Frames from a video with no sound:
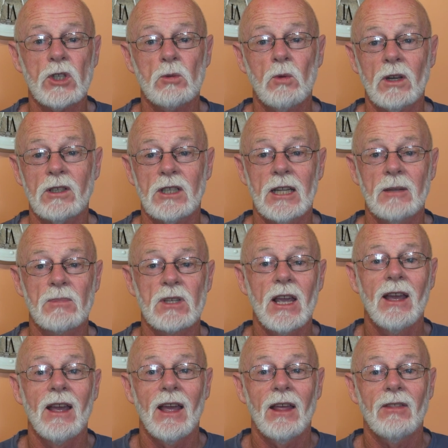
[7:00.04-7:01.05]
SWAT teams
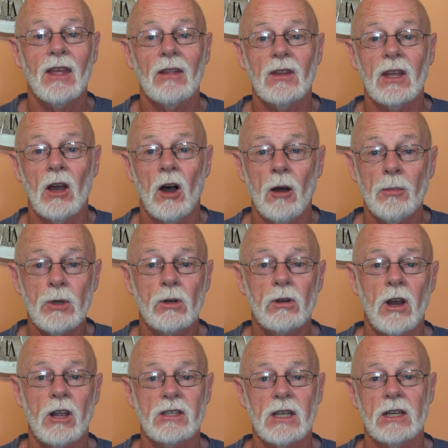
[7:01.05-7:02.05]
that the hobby
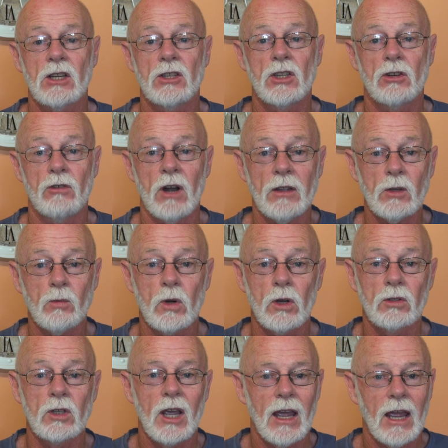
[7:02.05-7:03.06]
organisations around the
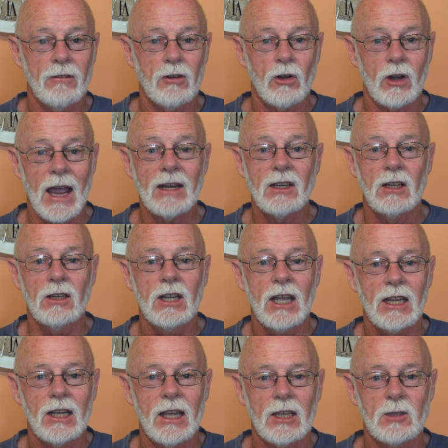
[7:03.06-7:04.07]
world have created
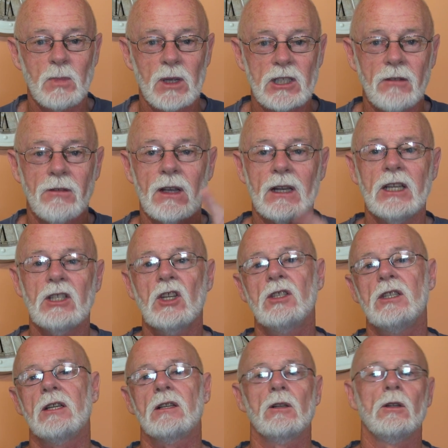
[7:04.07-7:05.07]
specifically to
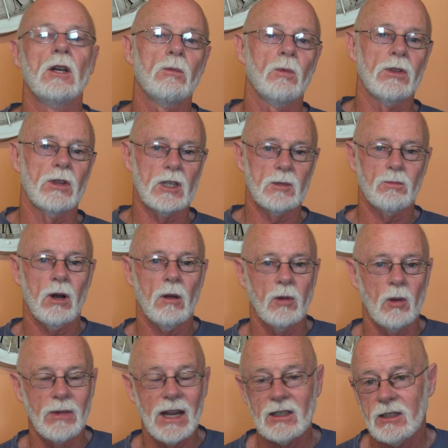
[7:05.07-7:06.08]
deal with this
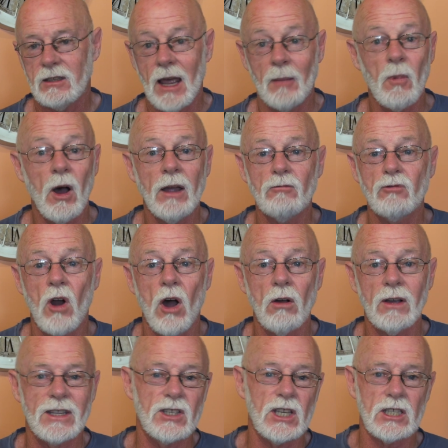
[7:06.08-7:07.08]
problem. Now, am I
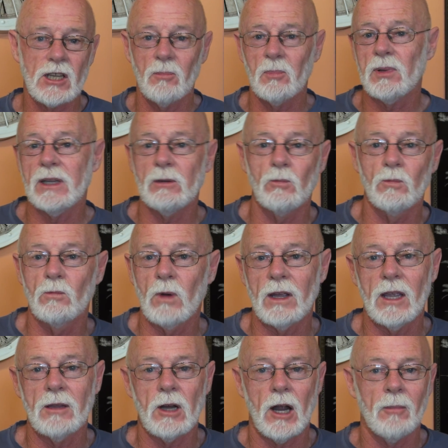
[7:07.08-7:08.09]
wrong? Is this complete,
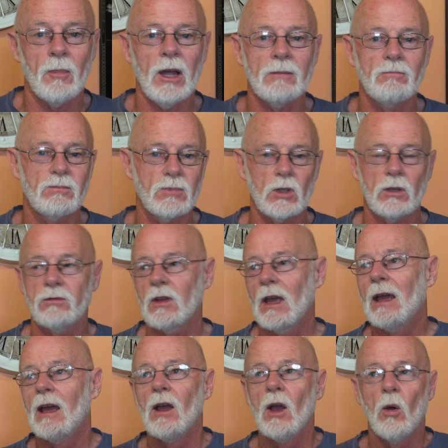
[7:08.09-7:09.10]
you know, am I sort of
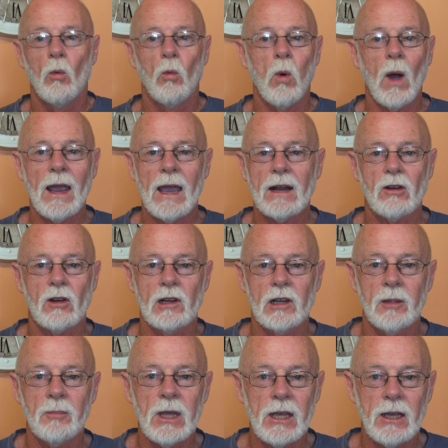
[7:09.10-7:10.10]
way out on a
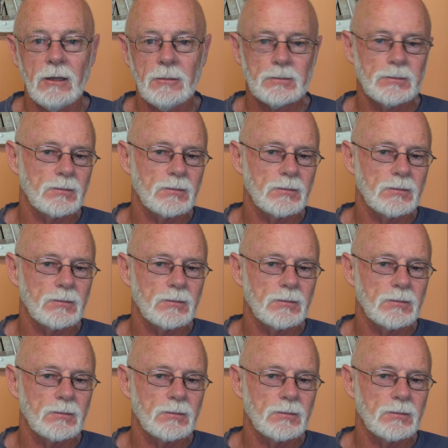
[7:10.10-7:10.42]
limb here?